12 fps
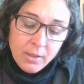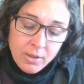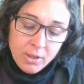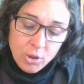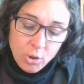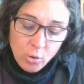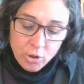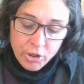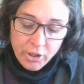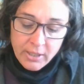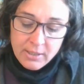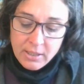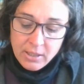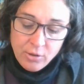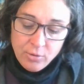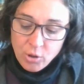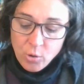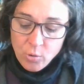The soldier
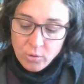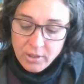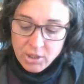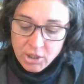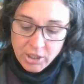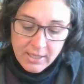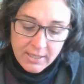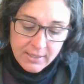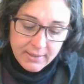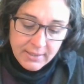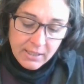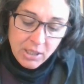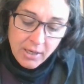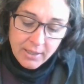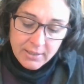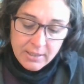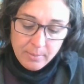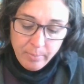continued to hold the cheese. He
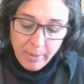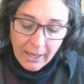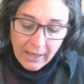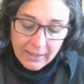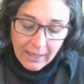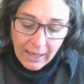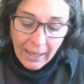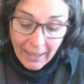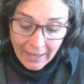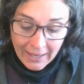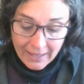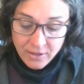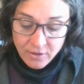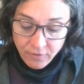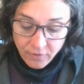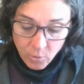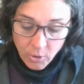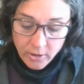tossed it back and
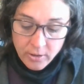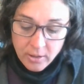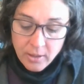forth